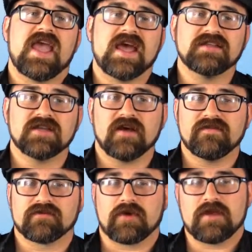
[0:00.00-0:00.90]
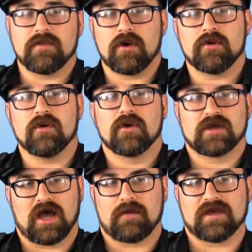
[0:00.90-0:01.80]

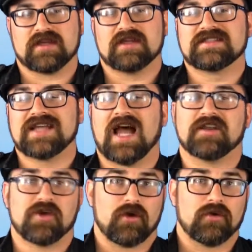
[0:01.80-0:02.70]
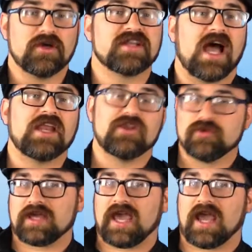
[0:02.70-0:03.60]

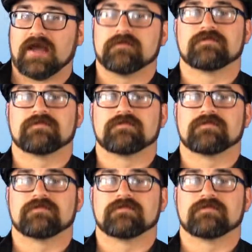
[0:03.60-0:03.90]
endoftherainbowcomic.co.uk.